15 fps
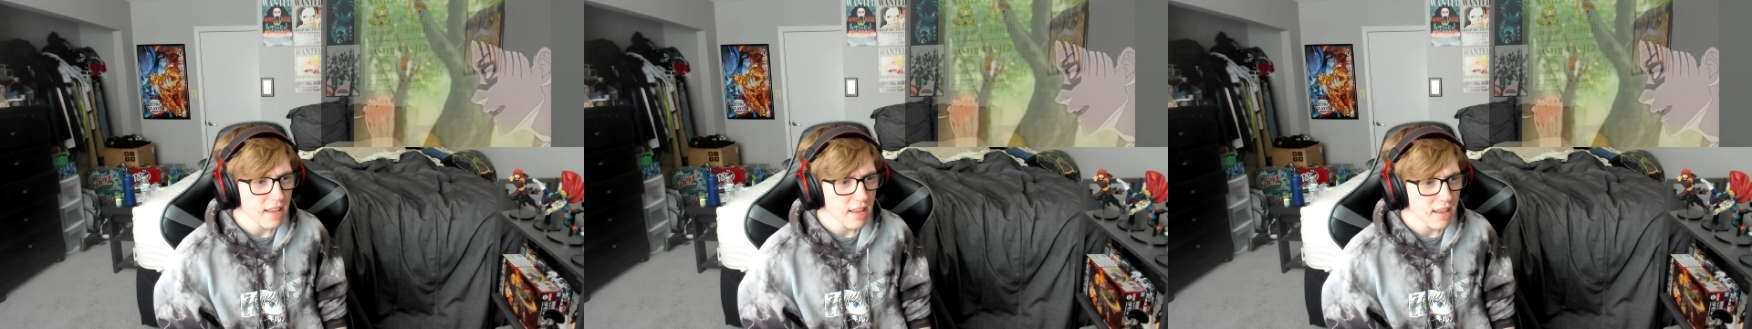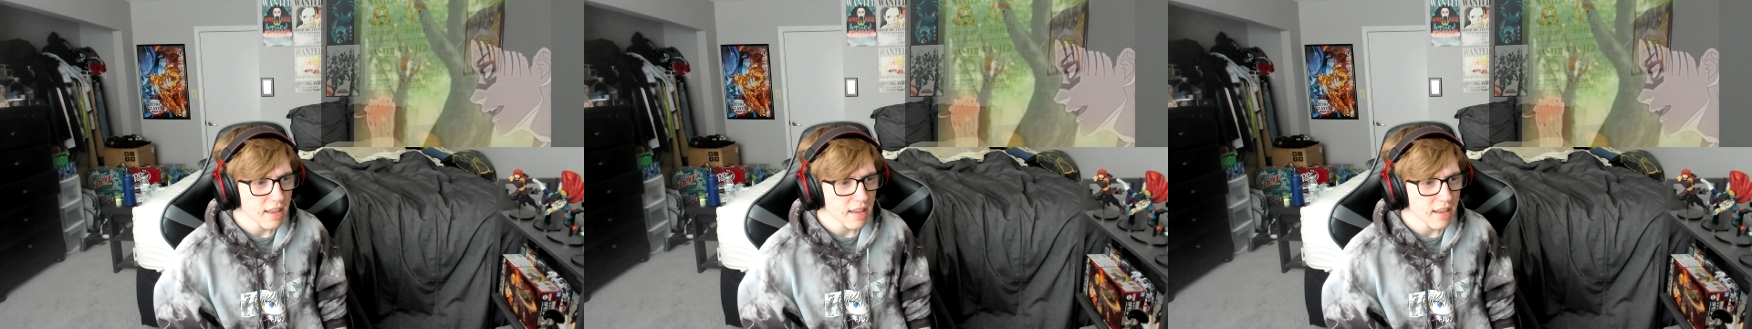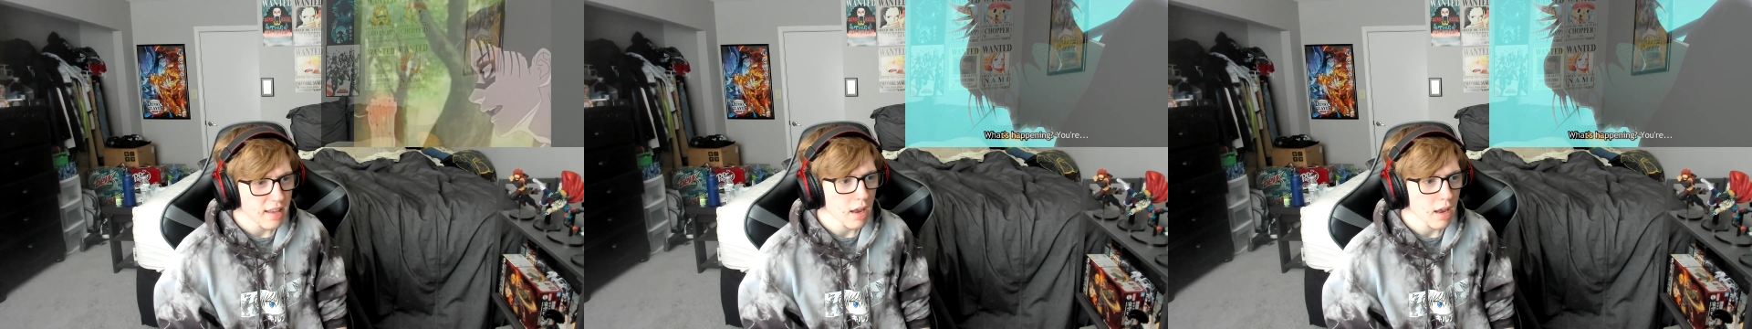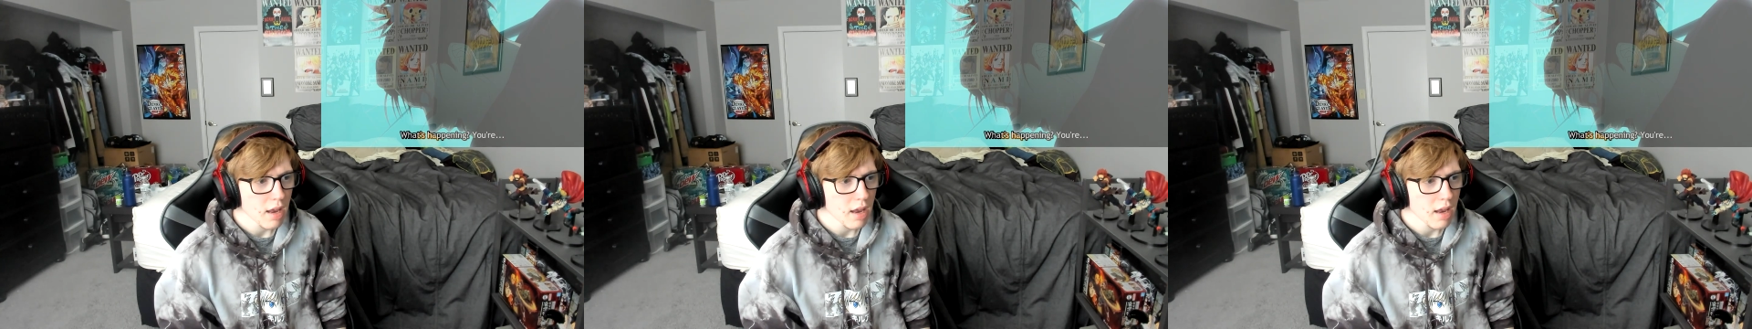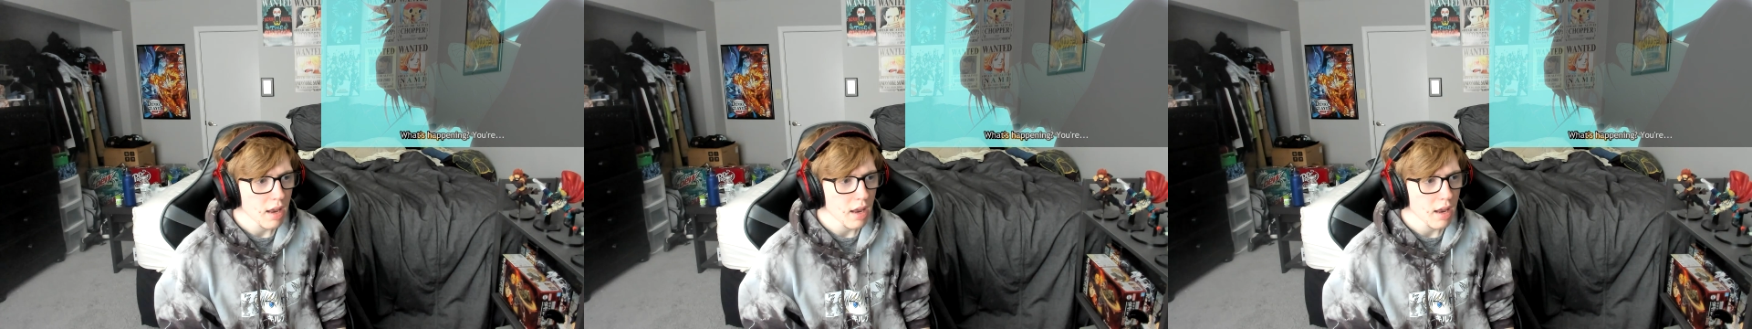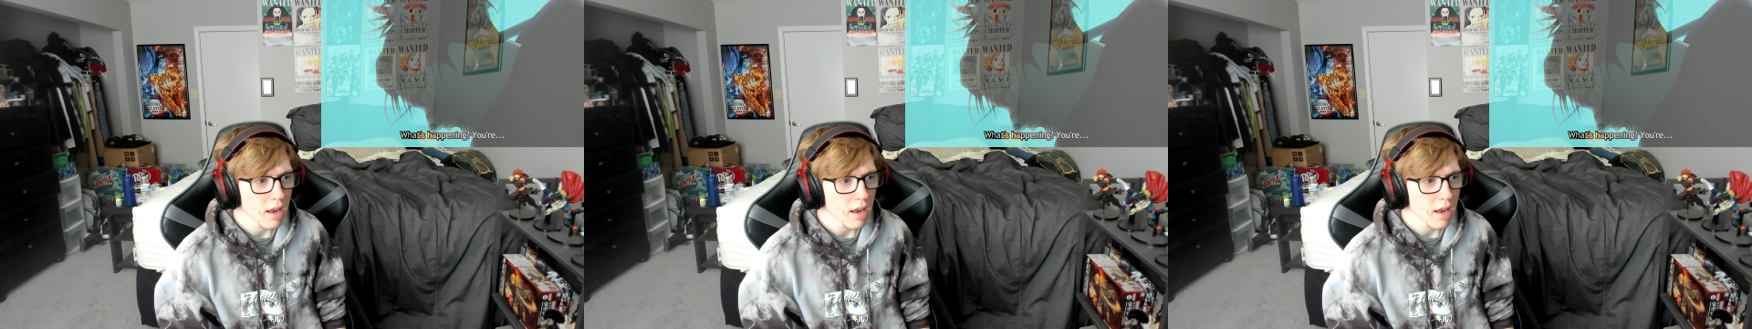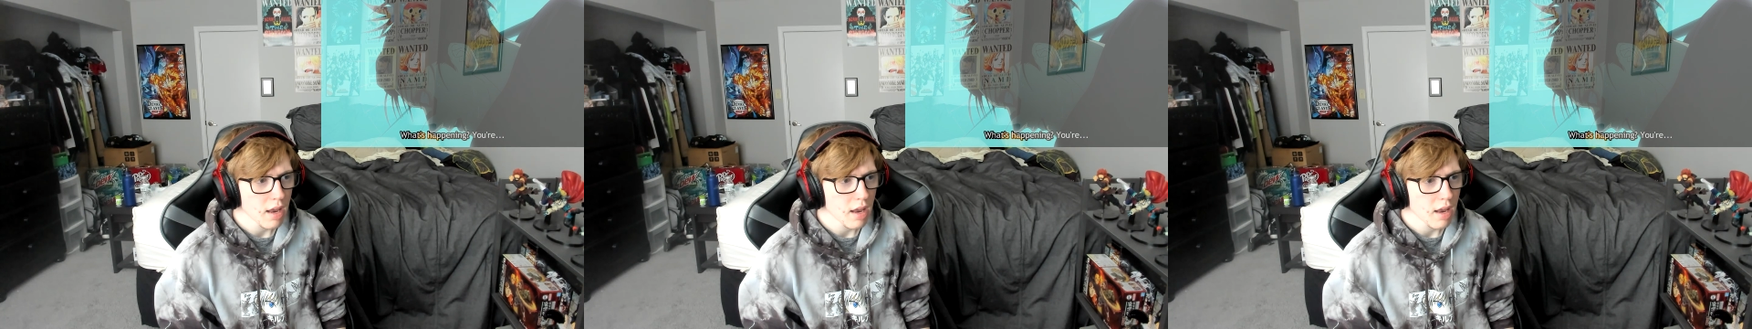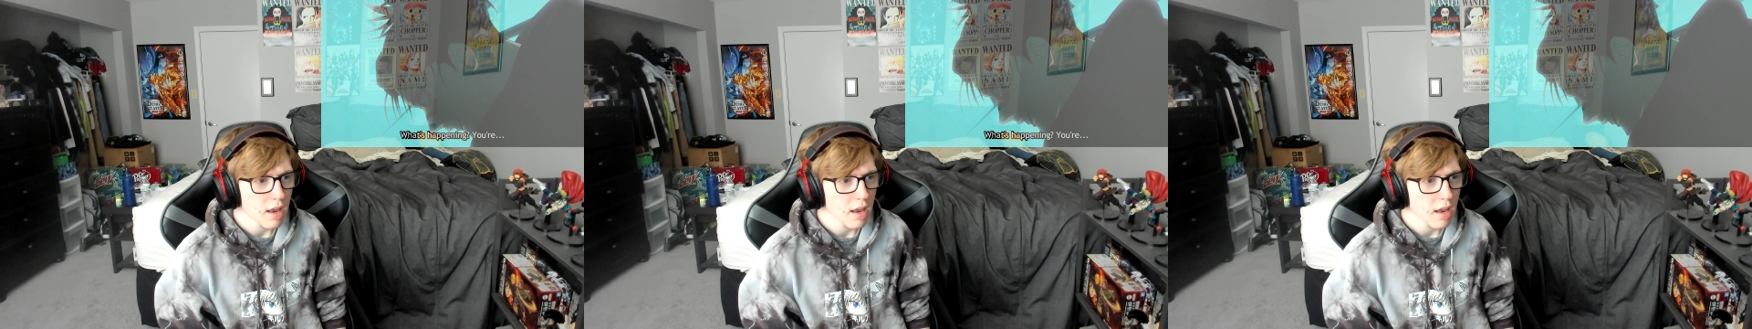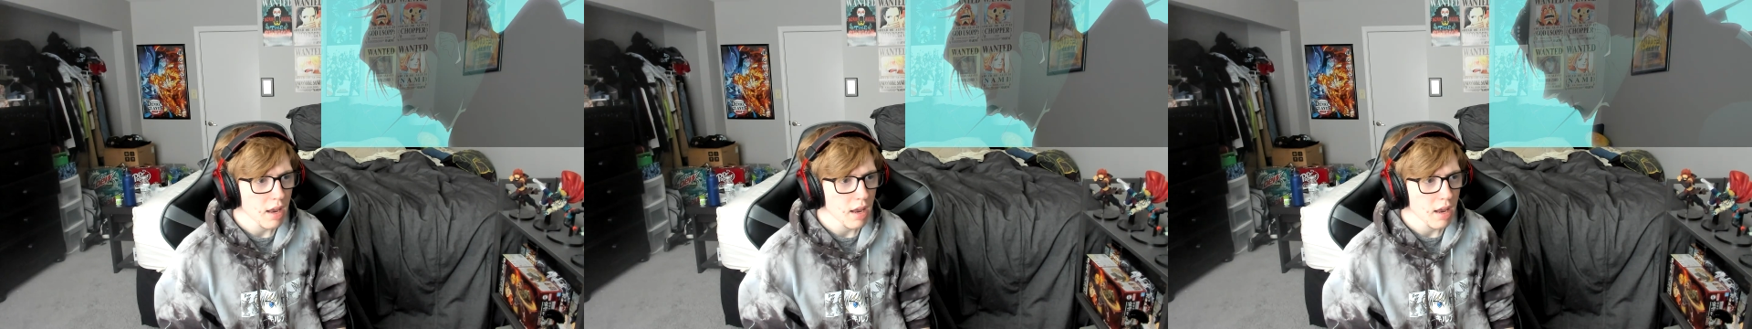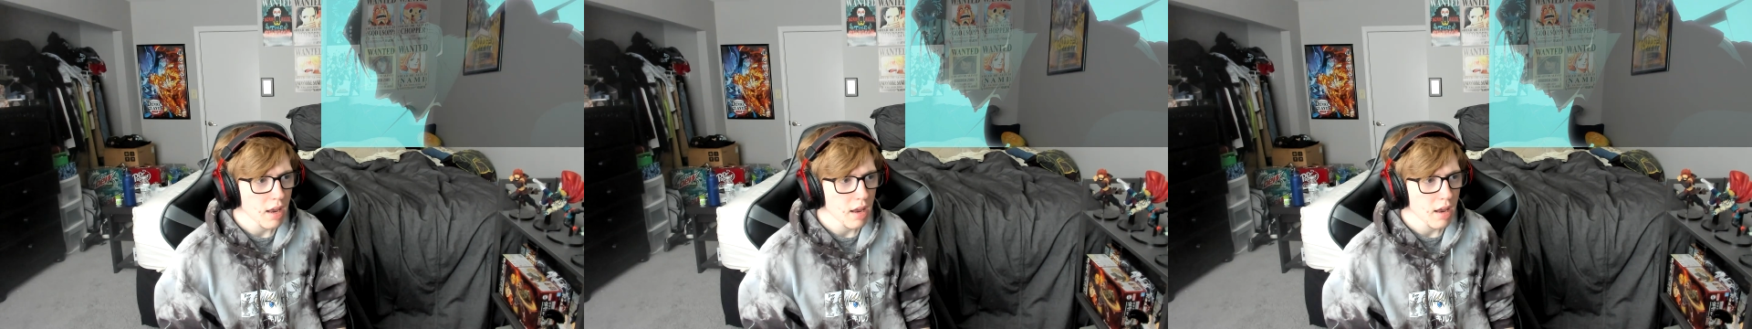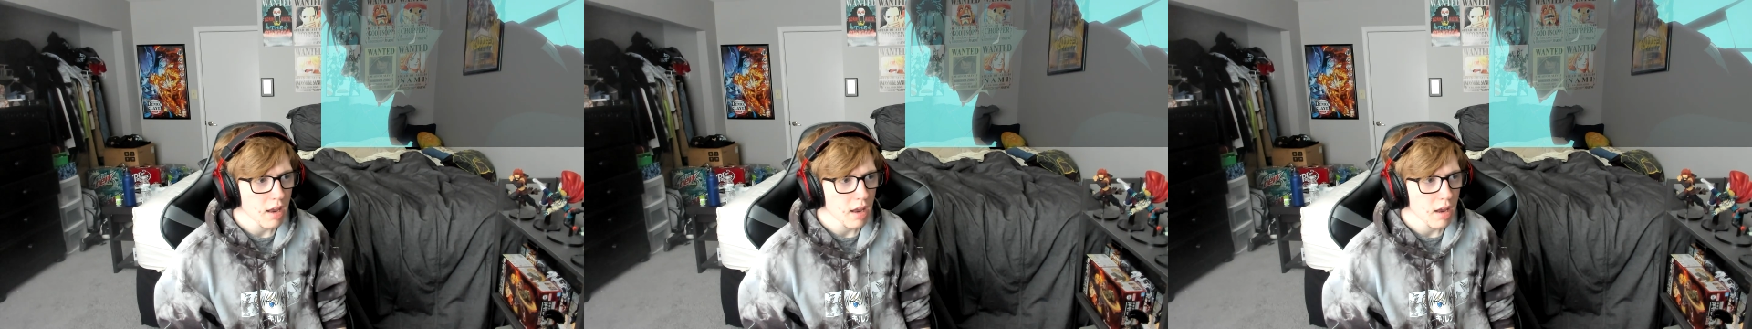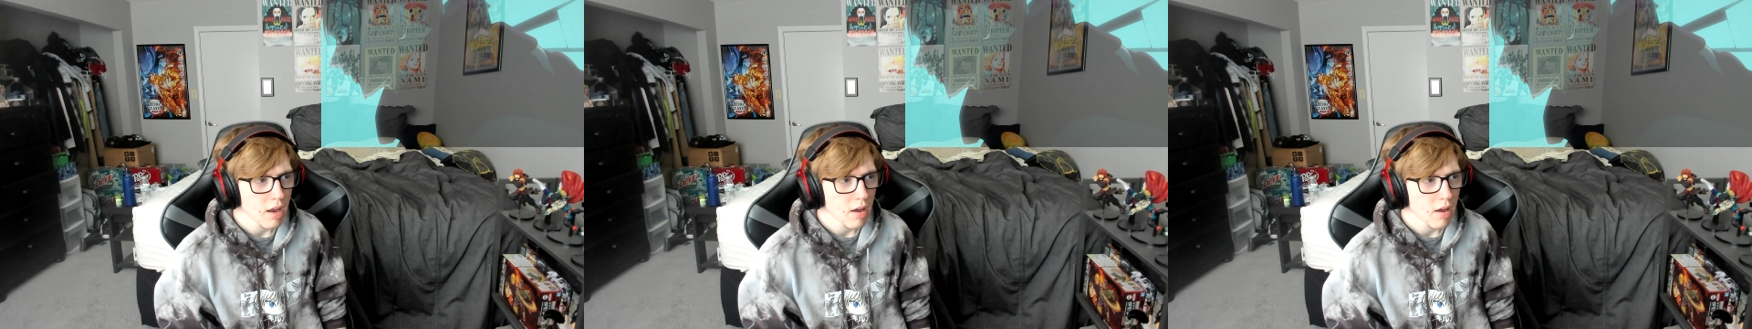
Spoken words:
[no speech]